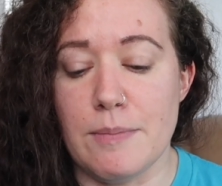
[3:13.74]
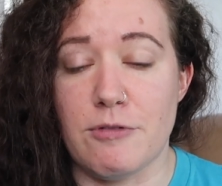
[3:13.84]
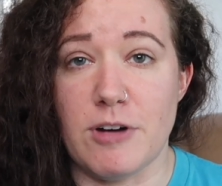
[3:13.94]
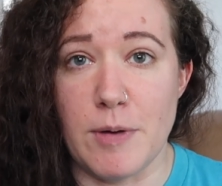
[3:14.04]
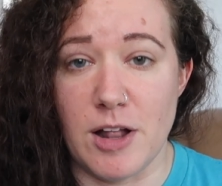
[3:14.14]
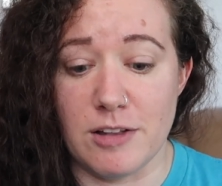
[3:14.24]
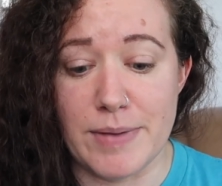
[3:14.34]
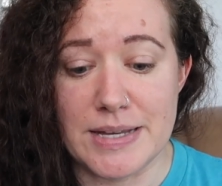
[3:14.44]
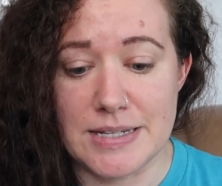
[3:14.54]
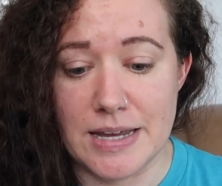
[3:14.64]
From all of
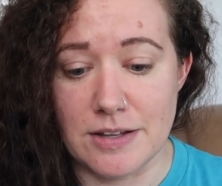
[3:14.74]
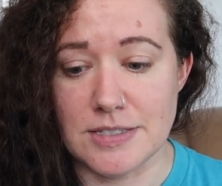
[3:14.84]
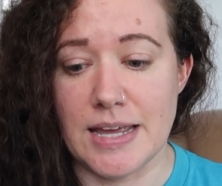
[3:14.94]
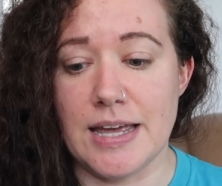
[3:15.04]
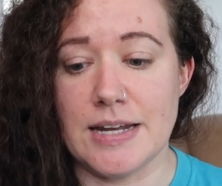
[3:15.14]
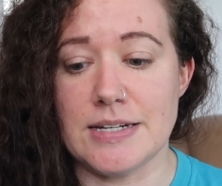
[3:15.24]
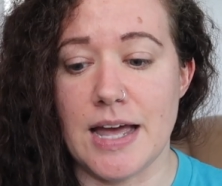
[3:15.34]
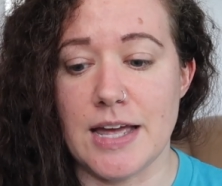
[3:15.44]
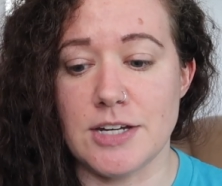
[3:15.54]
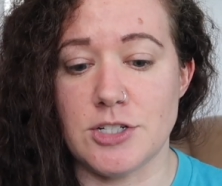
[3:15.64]
my sales, and
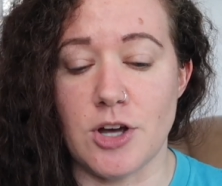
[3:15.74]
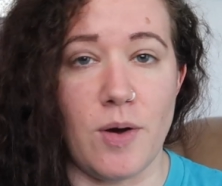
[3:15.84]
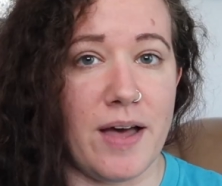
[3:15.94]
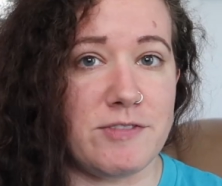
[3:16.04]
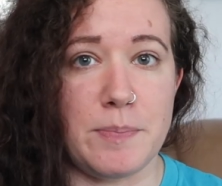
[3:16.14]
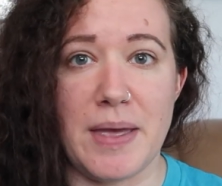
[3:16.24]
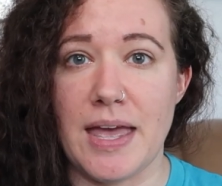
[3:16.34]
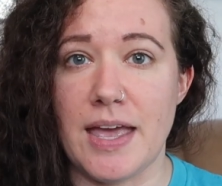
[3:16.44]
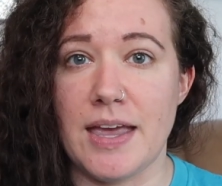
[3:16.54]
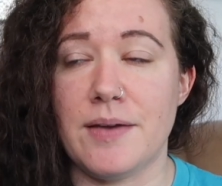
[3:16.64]
I don't have to
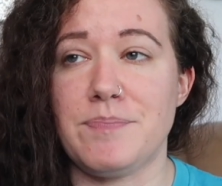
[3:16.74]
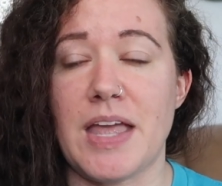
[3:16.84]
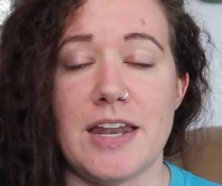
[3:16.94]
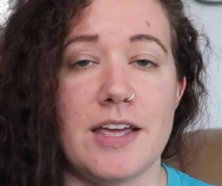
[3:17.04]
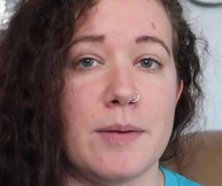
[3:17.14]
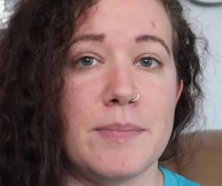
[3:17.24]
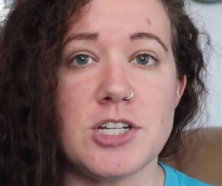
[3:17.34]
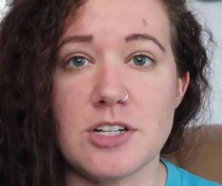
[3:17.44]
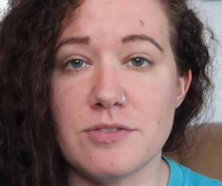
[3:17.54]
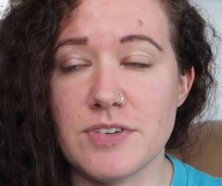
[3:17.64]
pay any
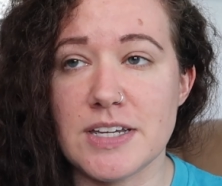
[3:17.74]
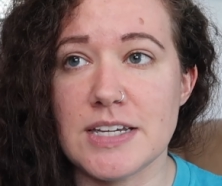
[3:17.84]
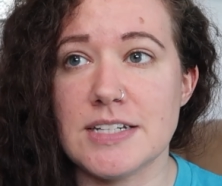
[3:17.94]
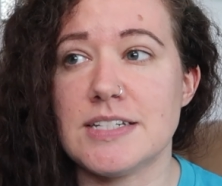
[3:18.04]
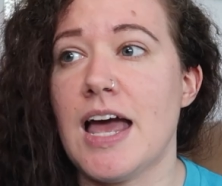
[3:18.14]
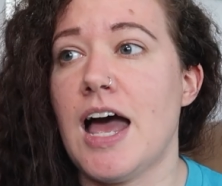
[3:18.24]
commission fees.